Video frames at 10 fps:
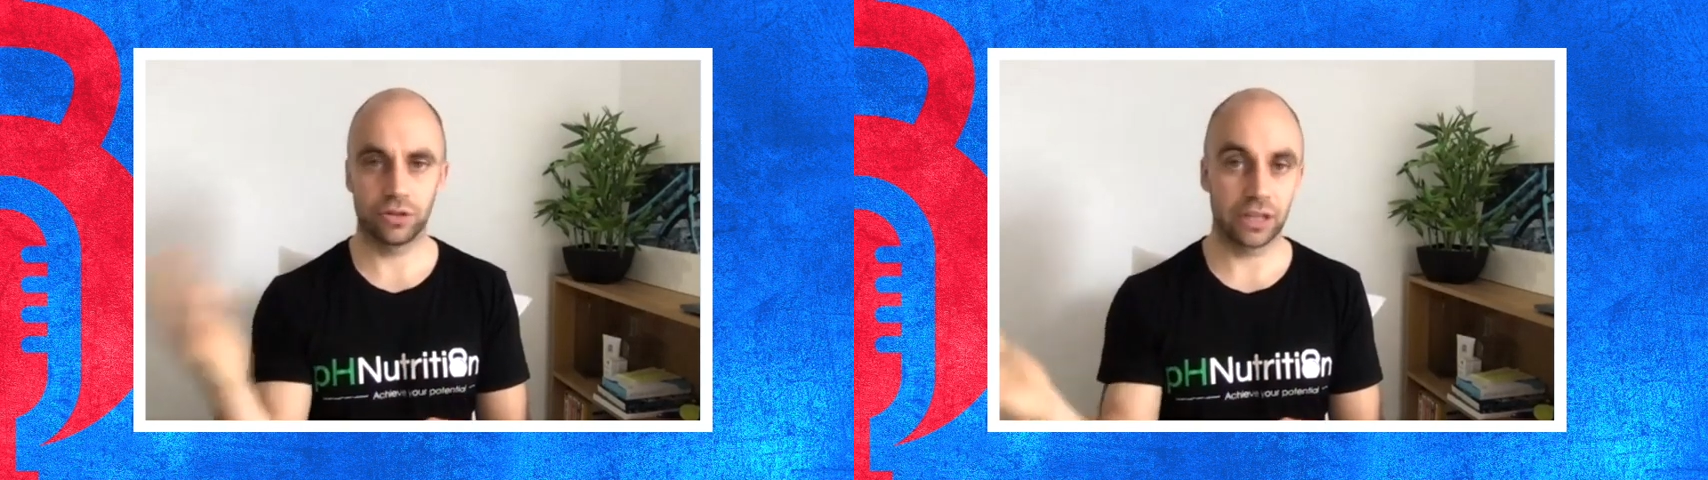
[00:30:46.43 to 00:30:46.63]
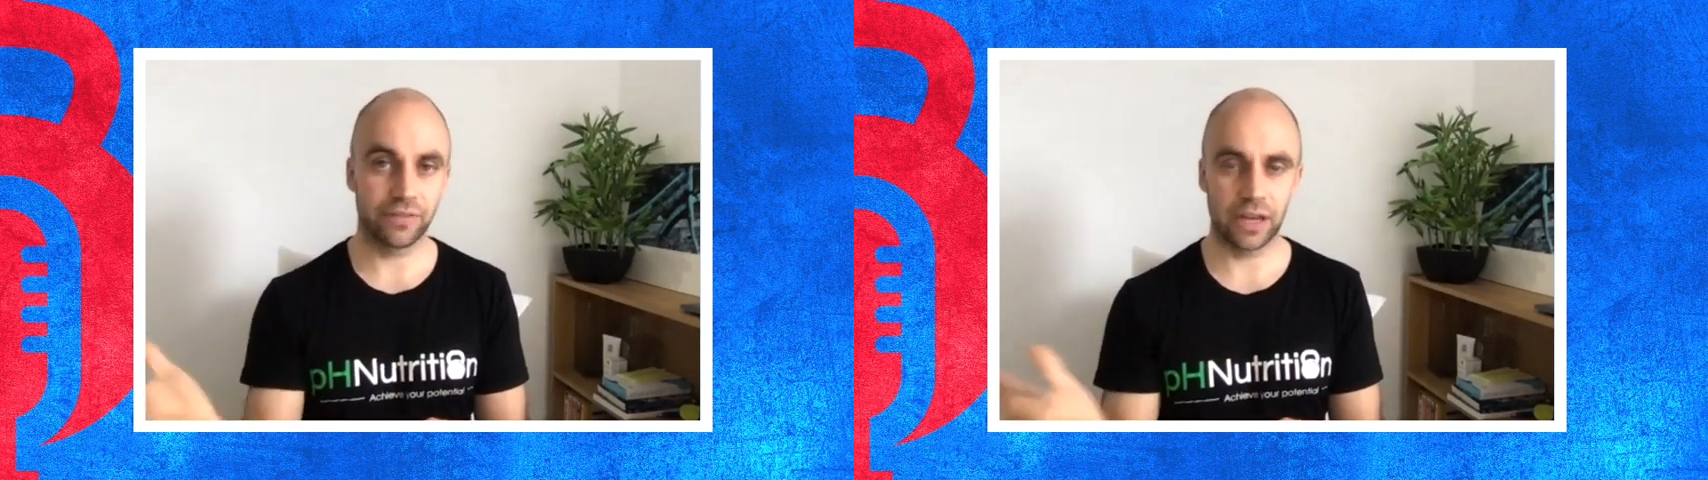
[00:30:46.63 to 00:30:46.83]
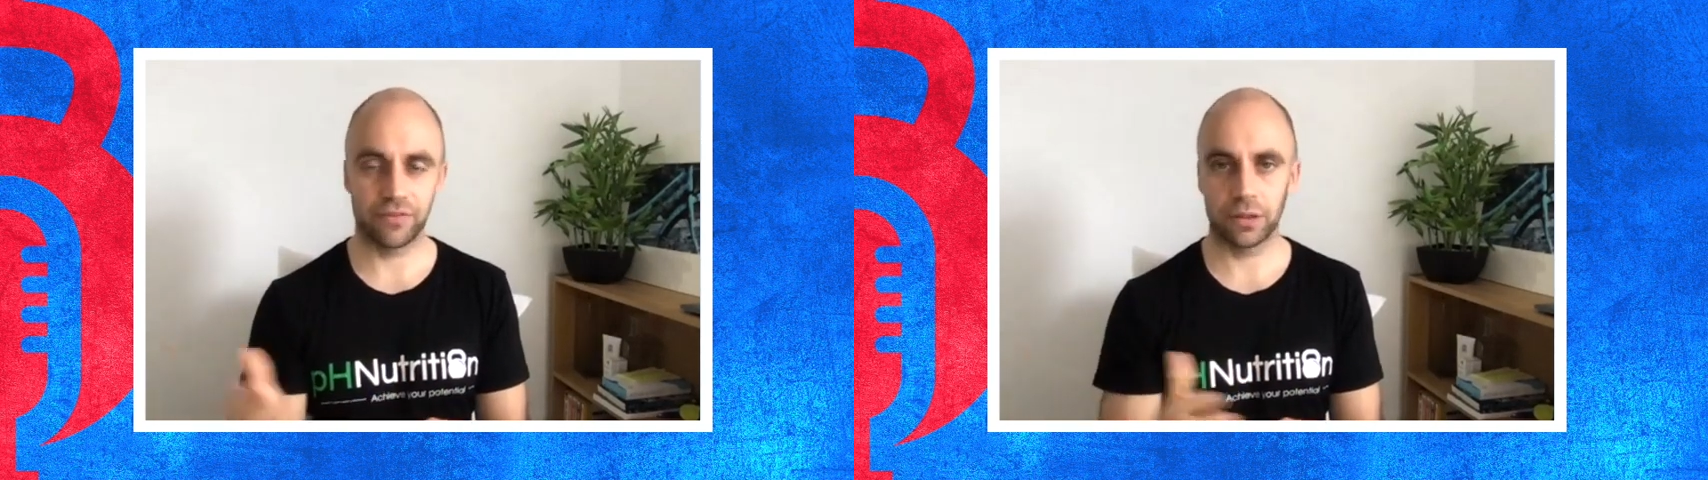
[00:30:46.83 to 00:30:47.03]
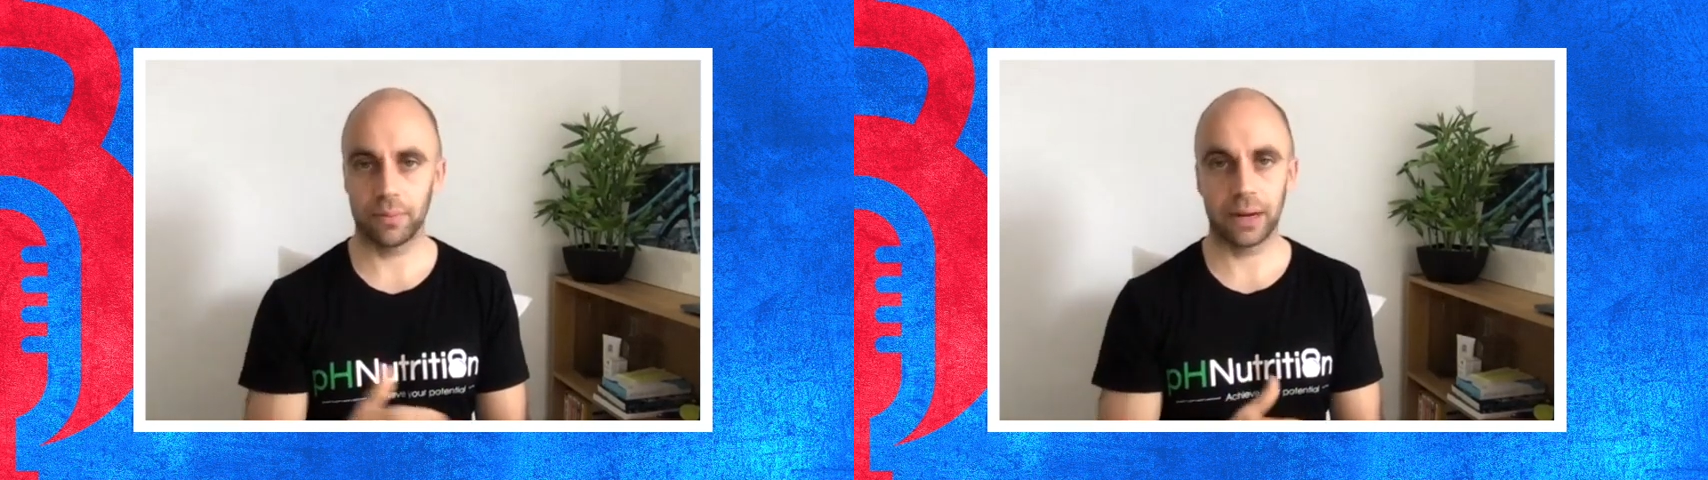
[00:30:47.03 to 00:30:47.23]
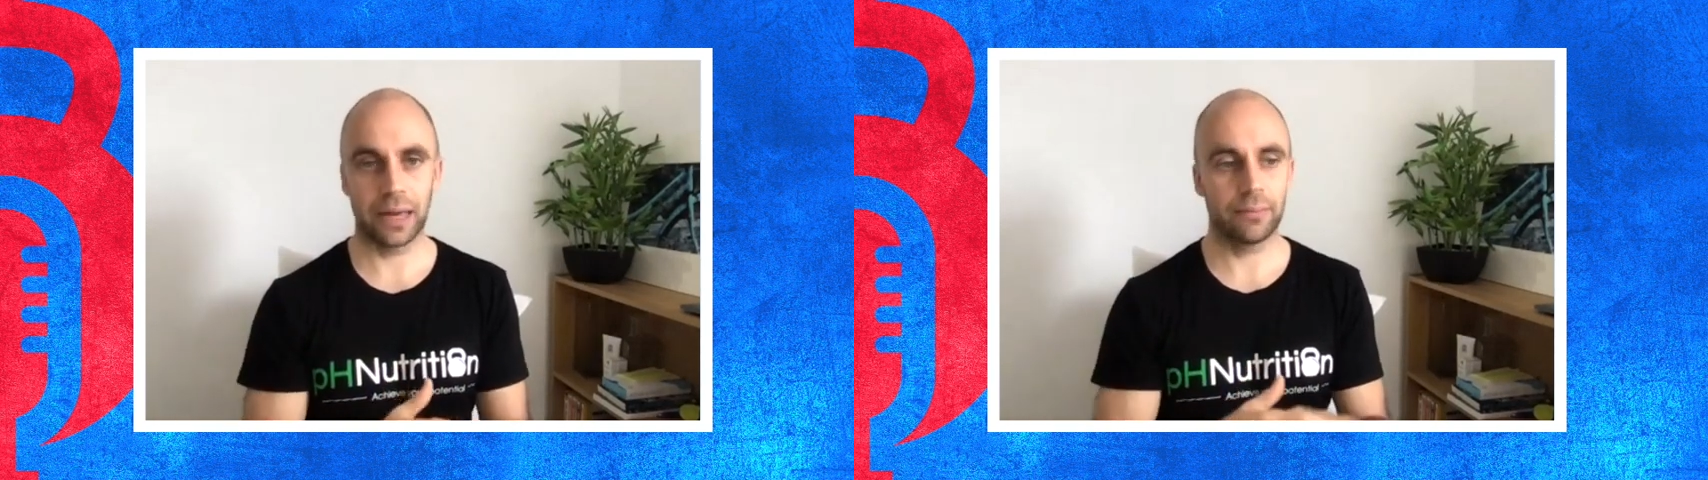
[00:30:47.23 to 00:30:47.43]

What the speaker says: deviate from the plan,